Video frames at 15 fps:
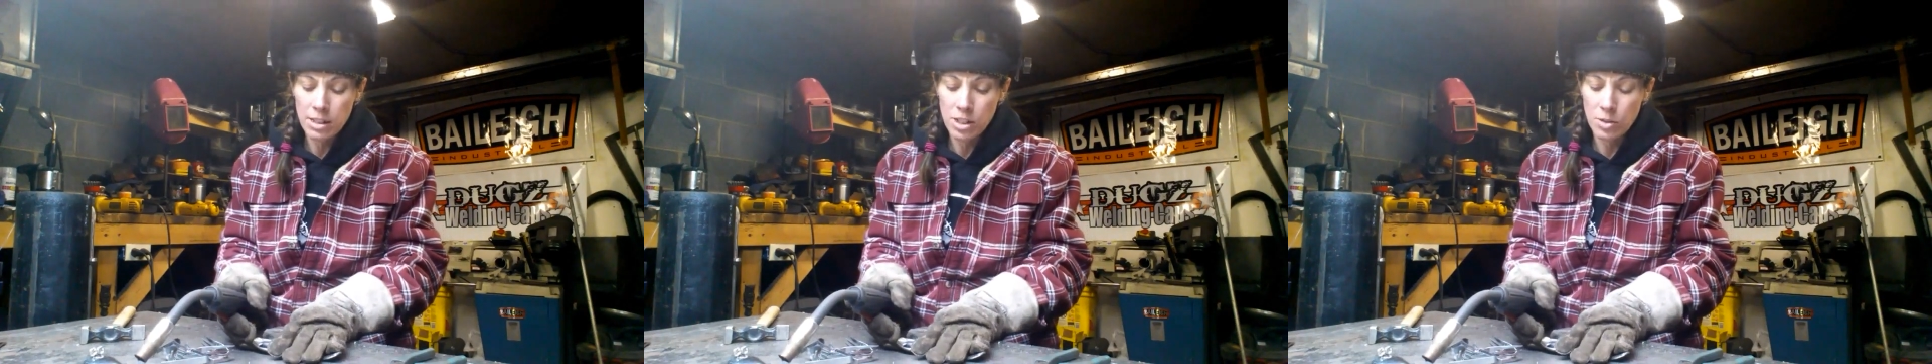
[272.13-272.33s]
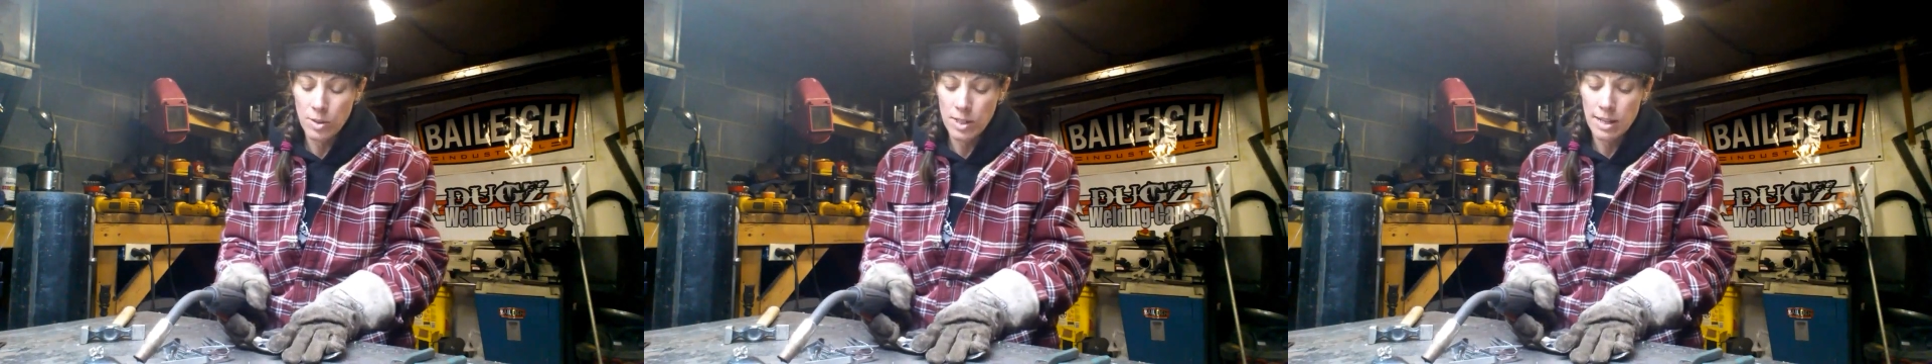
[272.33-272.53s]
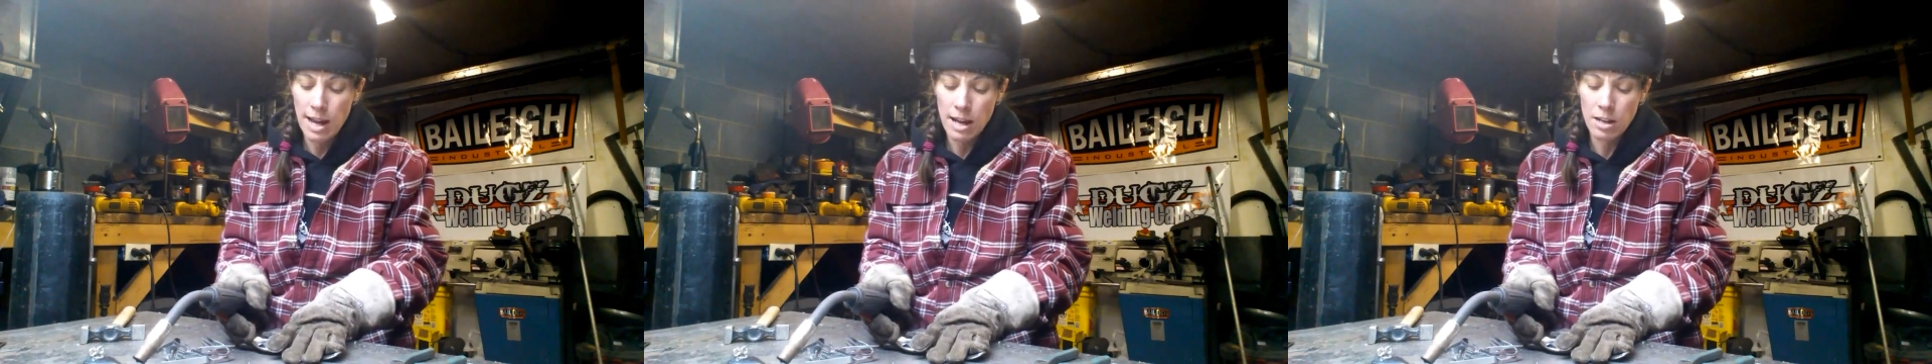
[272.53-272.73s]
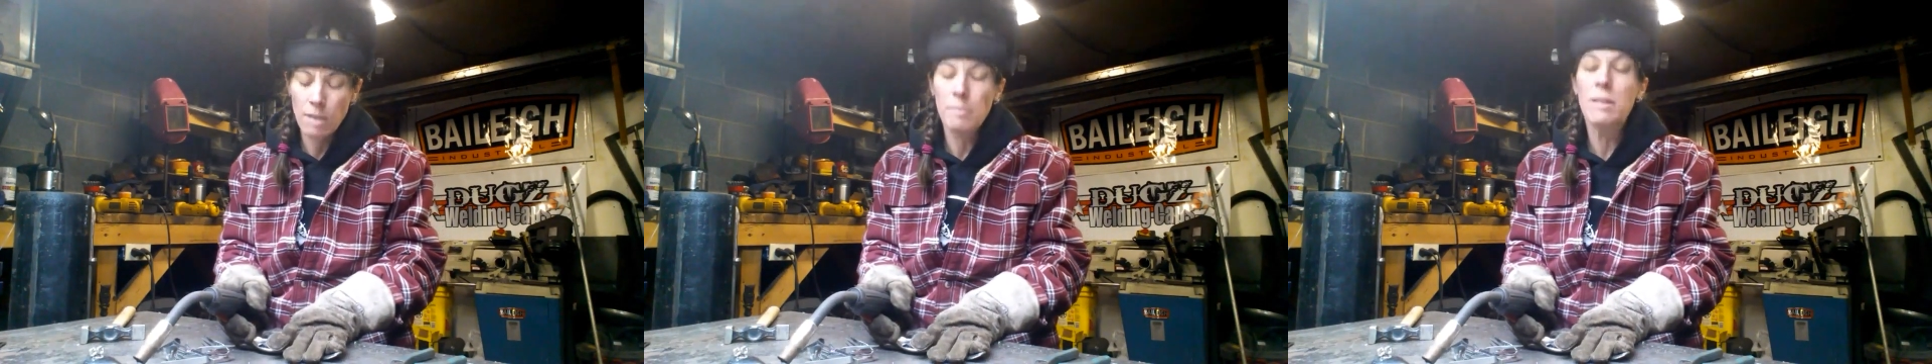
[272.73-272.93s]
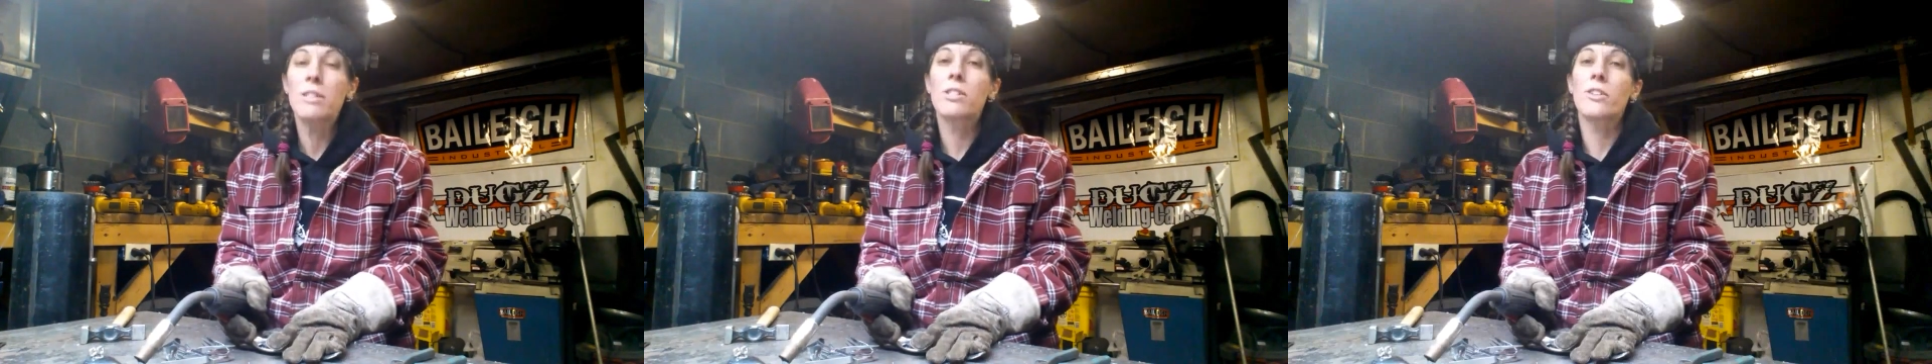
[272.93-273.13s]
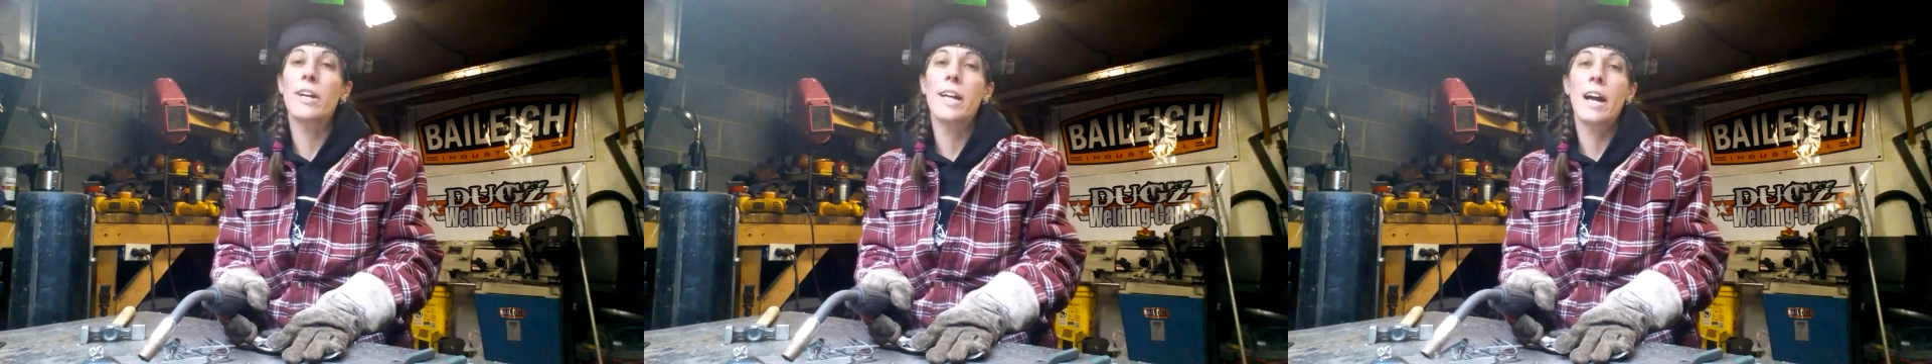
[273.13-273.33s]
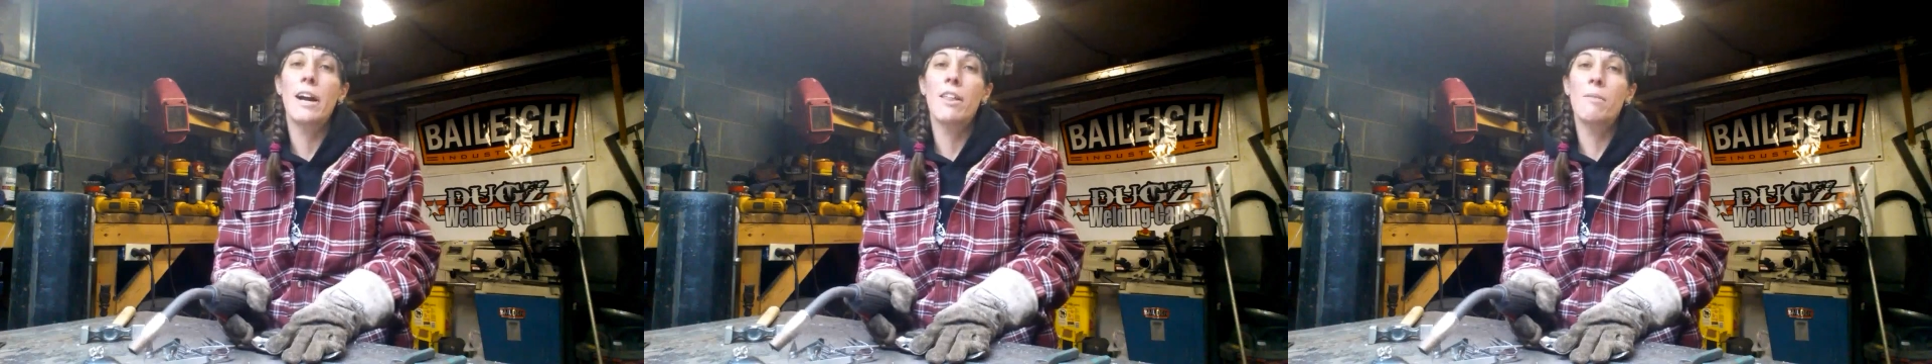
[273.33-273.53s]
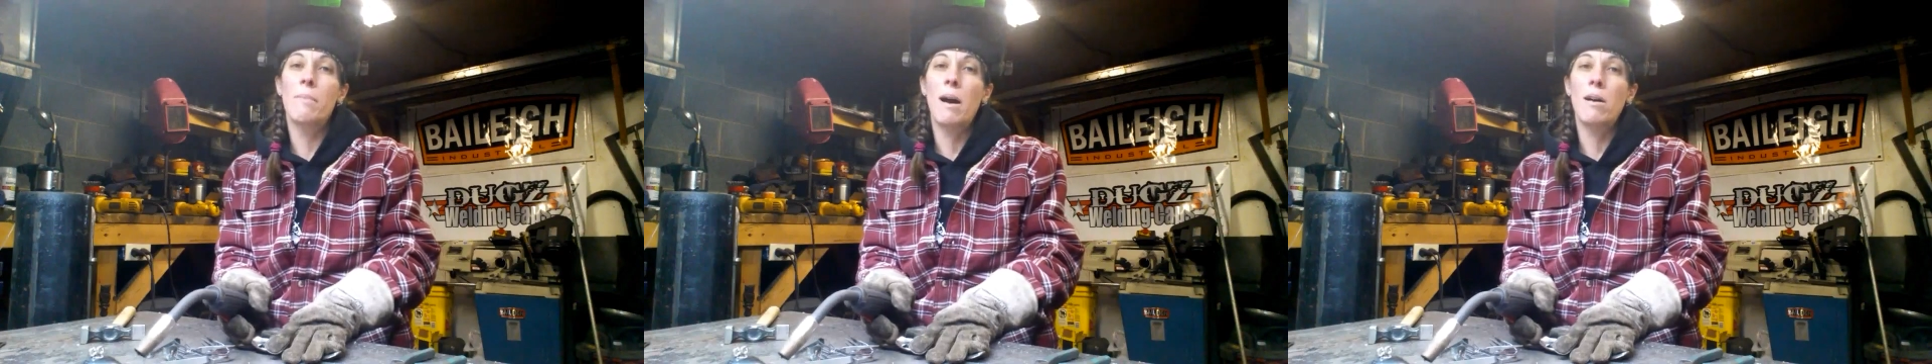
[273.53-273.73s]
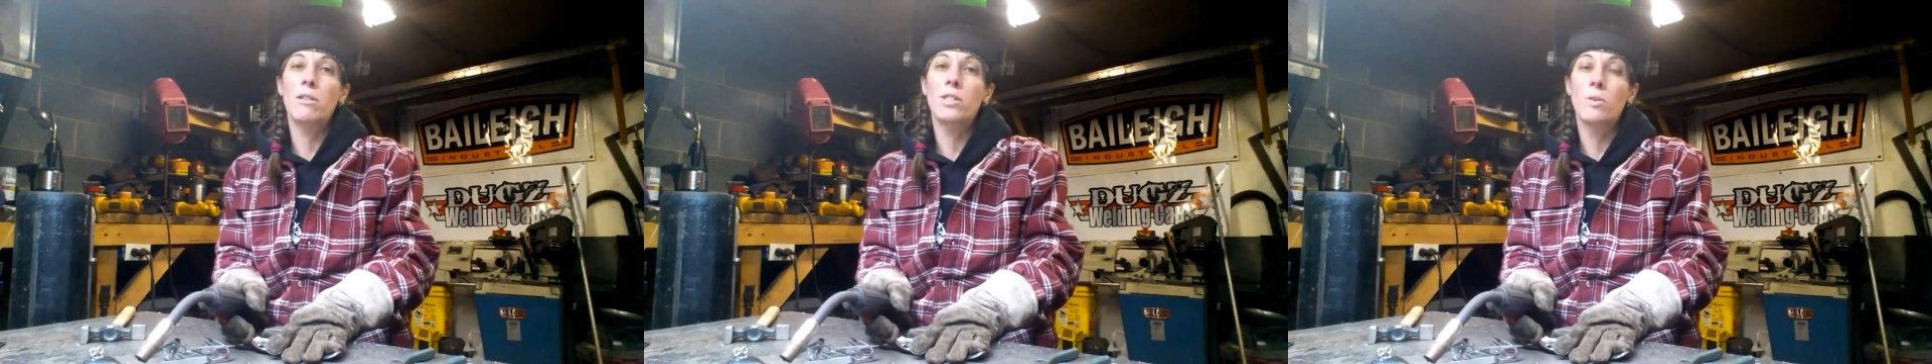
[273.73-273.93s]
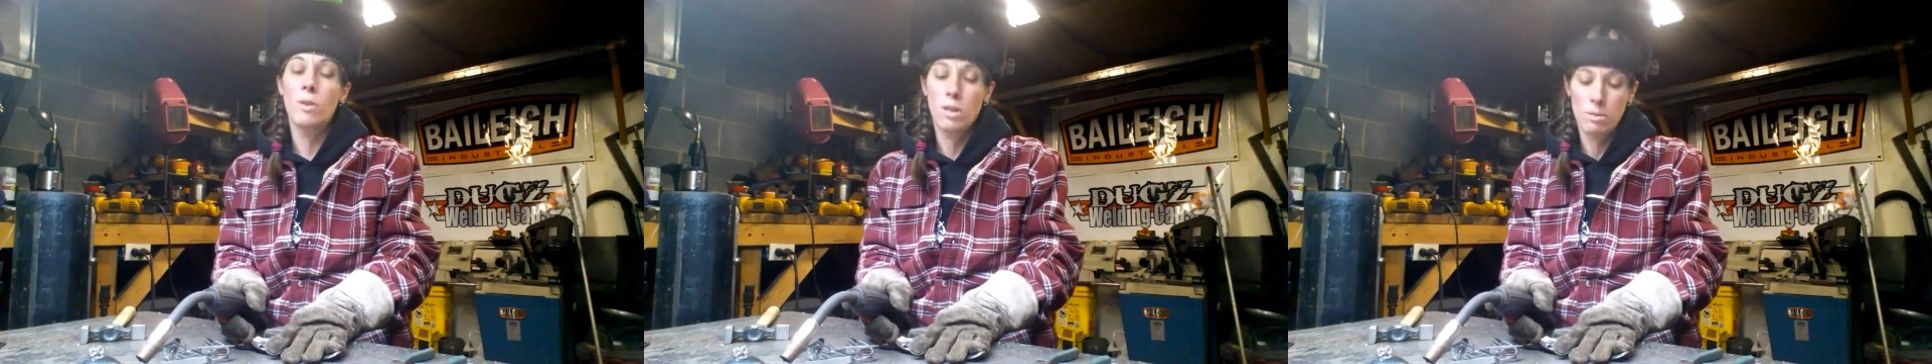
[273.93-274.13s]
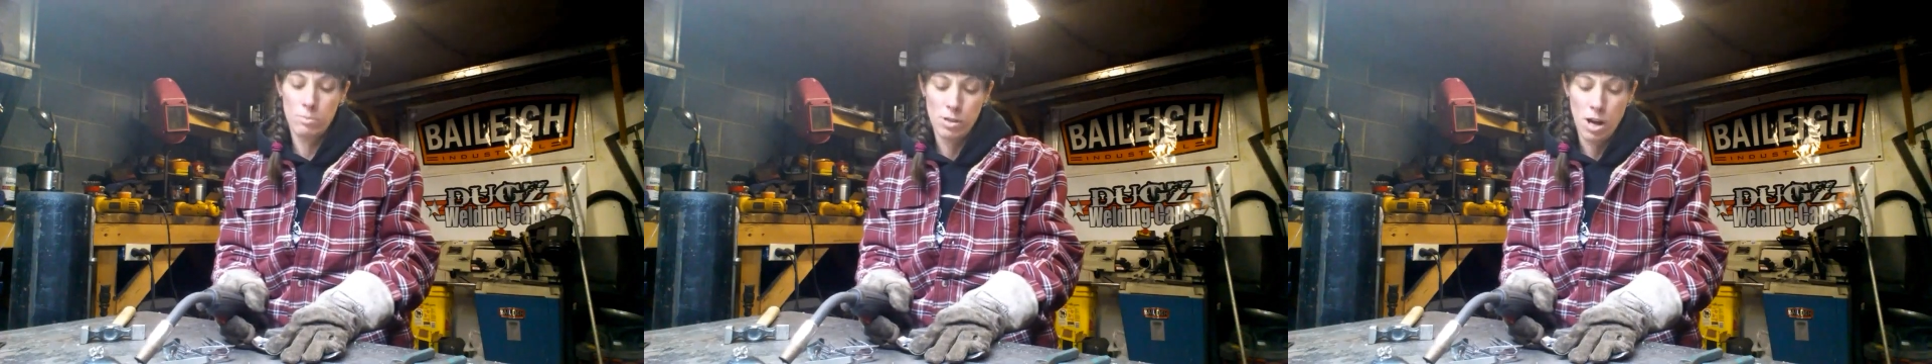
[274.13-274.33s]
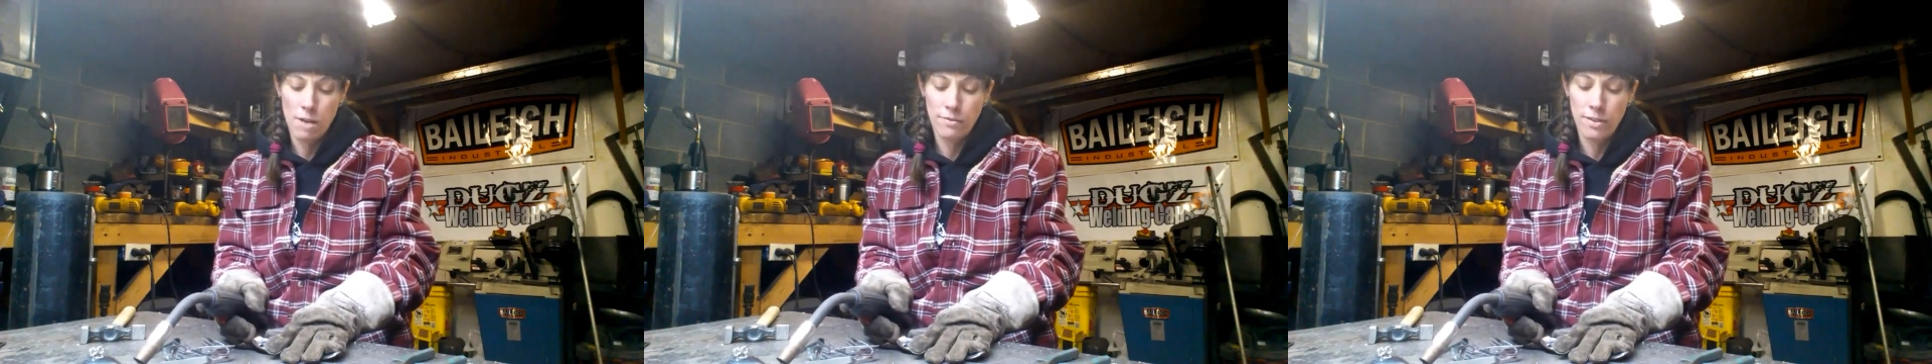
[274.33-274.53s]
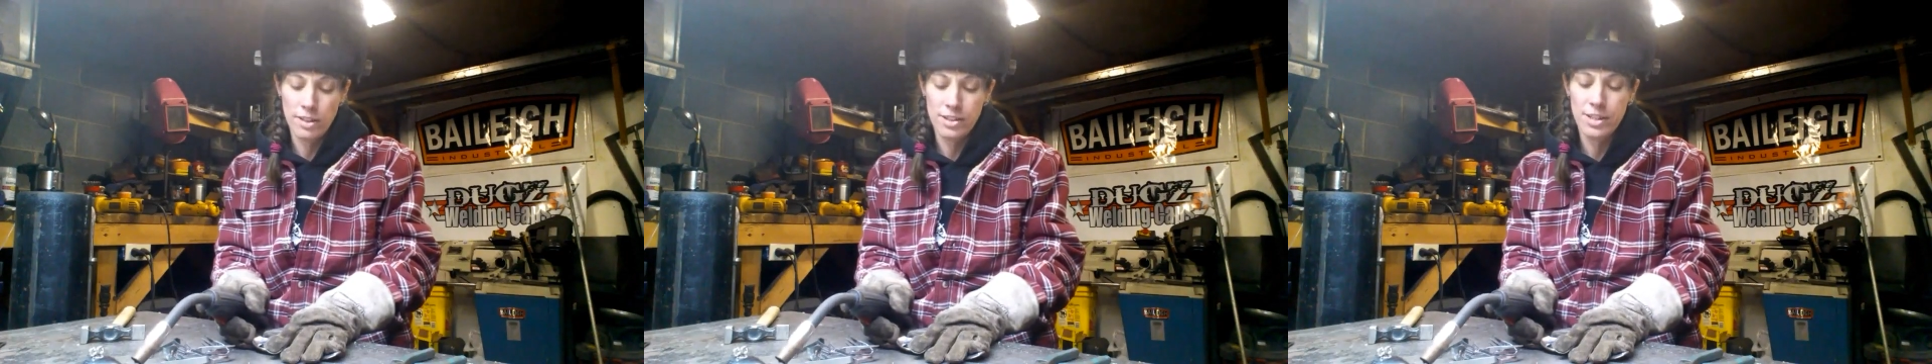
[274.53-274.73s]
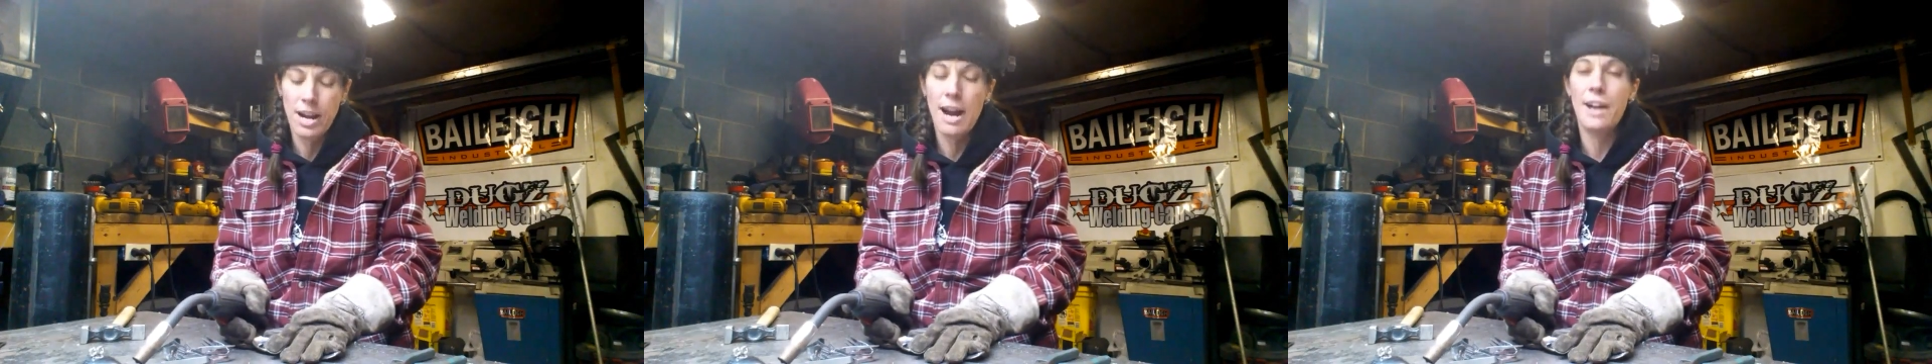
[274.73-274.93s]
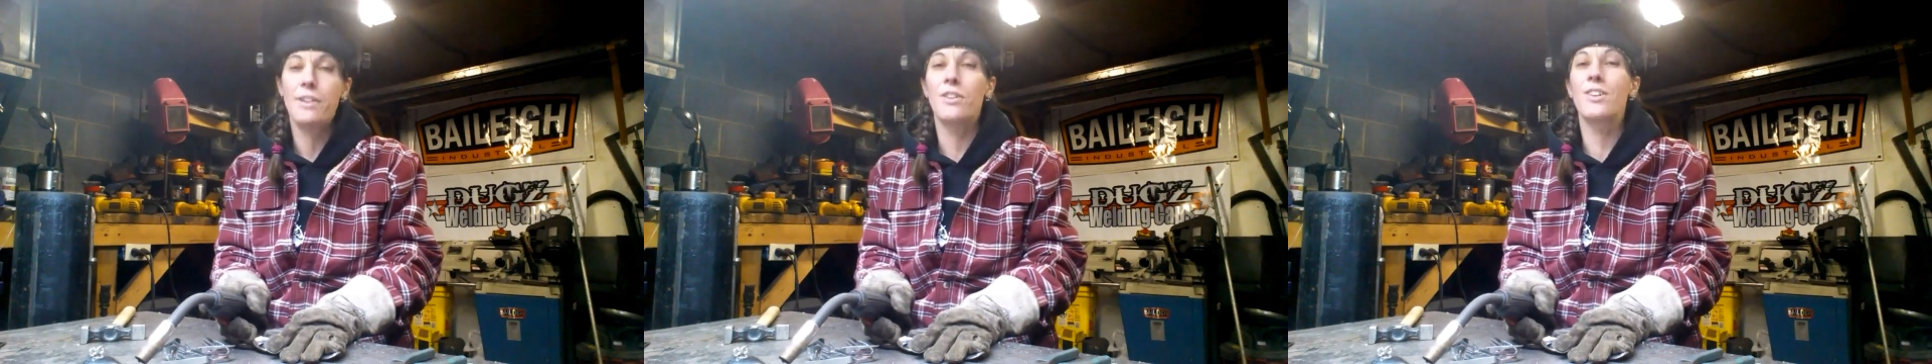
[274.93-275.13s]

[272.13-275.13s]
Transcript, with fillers: so it's not coming straight out of the mouth so it comes off to the side.